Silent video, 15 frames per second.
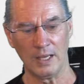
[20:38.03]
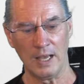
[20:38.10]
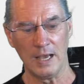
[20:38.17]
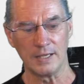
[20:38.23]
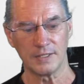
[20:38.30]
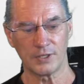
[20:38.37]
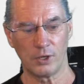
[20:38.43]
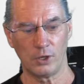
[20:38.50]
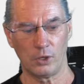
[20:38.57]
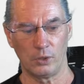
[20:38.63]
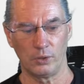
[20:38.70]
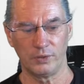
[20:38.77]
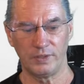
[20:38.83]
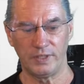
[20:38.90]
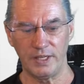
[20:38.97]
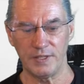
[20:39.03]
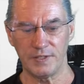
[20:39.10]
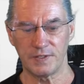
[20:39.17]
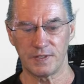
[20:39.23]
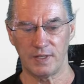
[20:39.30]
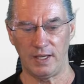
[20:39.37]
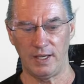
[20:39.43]
So this
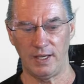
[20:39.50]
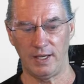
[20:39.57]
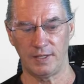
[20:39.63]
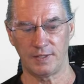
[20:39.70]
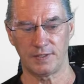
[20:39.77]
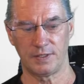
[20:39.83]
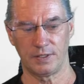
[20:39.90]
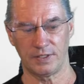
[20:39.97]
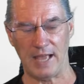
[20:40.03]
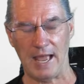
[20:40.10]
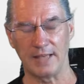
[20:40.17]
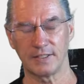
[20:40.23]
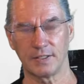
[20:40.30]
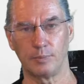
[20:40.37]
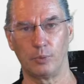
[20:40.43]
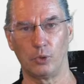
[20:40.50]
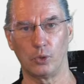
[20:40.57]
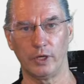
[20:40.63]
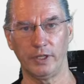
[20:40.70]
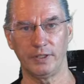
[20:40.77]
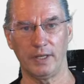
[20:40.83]
is the task board,